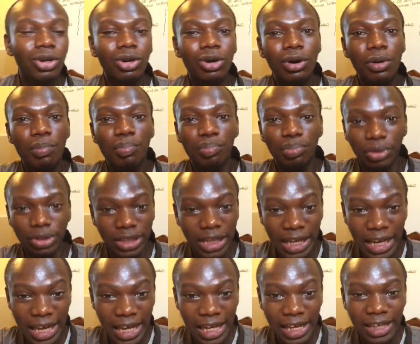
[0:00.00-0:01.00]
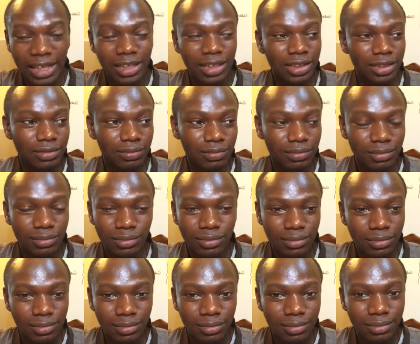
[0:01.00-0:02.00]
or borderline
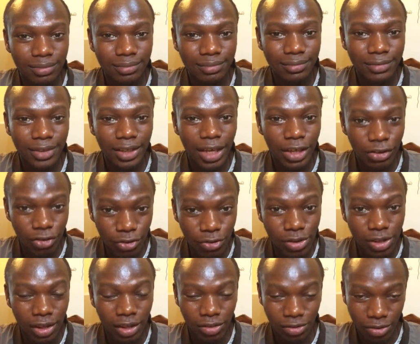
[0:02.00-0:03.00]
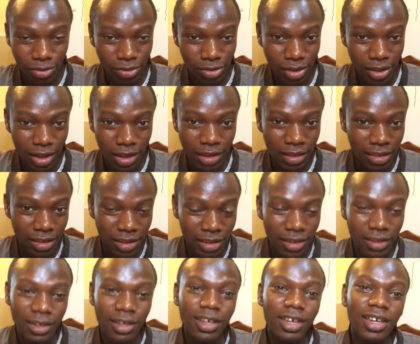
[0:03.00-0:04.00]
a nuisance
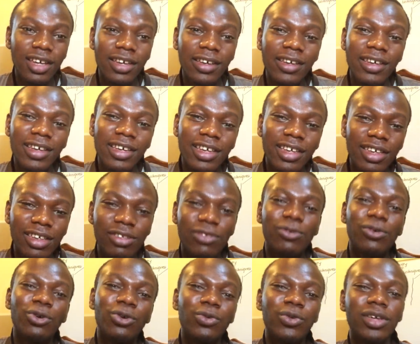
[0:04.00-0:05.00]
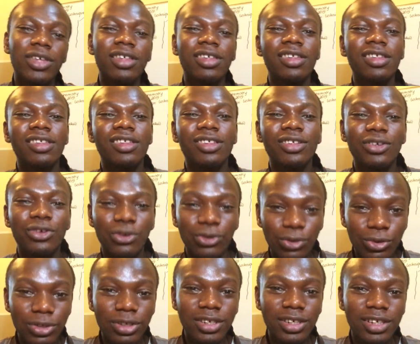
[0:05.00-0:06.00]
society is always
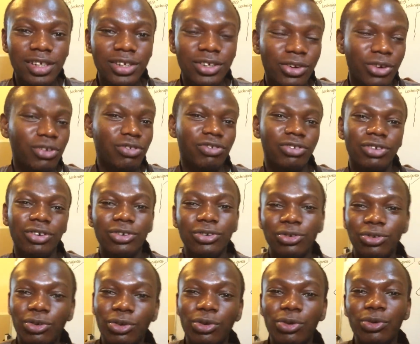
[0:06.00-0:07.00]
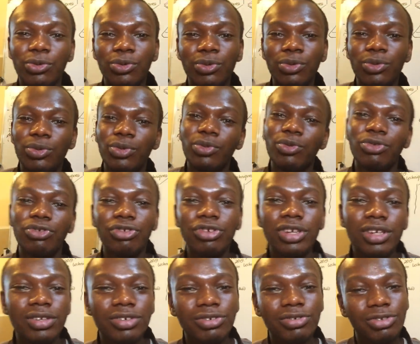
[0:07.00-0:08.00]
good, because you don't know
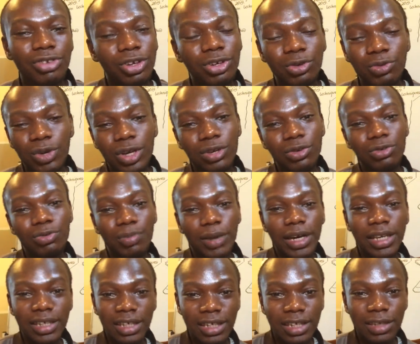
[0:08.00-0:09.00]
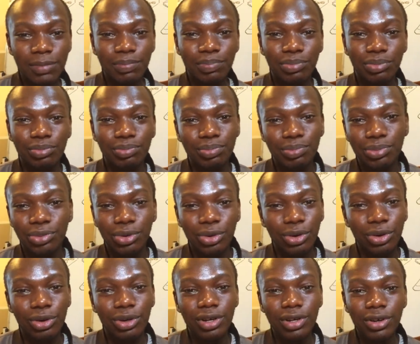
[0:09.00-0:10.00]
where you might need it.
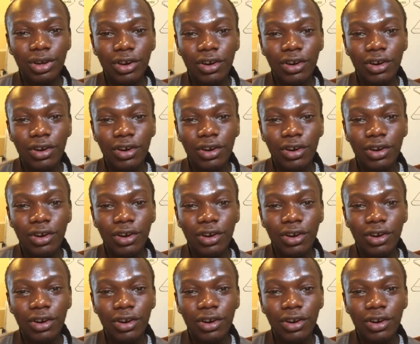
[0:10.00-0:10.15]
But